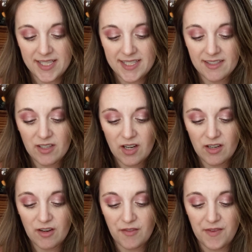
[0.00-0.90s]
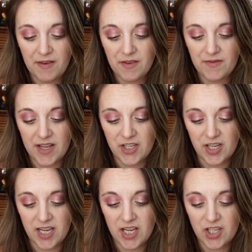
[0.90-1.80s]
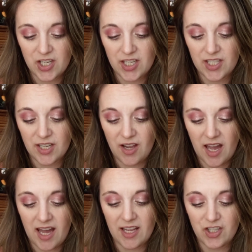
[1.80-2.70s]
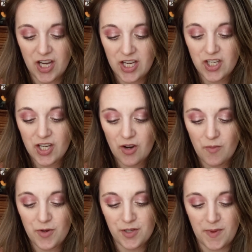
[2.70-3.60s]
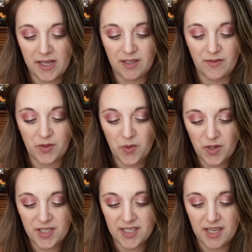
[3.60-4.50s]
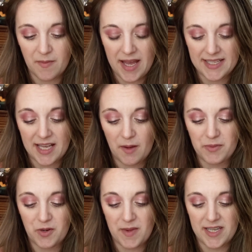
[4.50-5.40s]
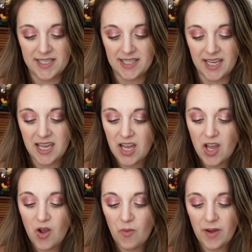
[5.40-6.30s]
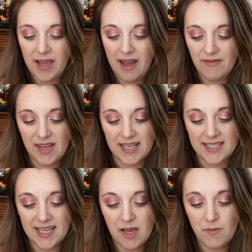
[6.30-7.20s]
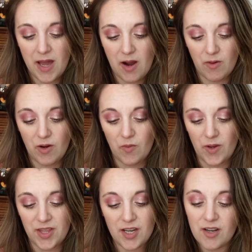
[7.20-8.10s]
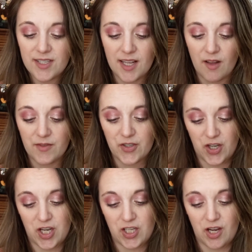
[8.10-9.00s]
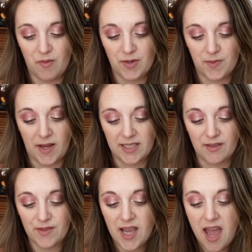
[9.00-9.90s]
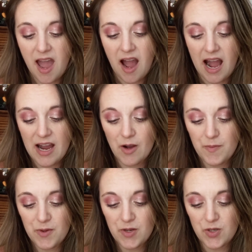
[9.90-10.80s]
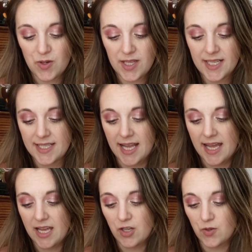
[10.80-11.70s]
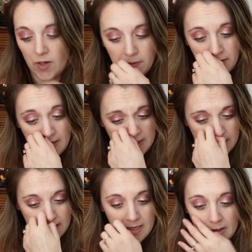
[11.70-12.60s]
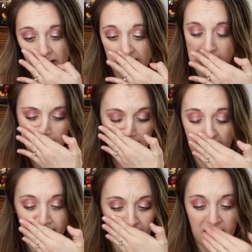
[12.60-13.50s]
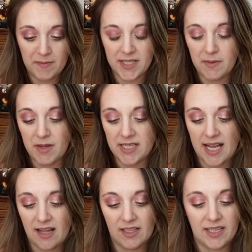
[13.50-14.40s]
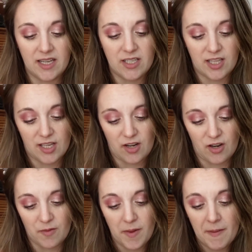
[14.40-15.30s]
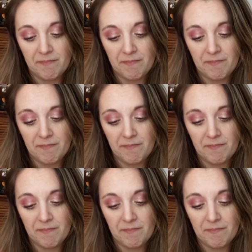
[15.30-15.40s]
still aren't her favorite veggie, she's changing her perspective towards them has helped tremendously. We have that same power within ourselves, changing our perspectives. I hope you enjoy this set and join me in kicking the glass half empty mentality to the curb.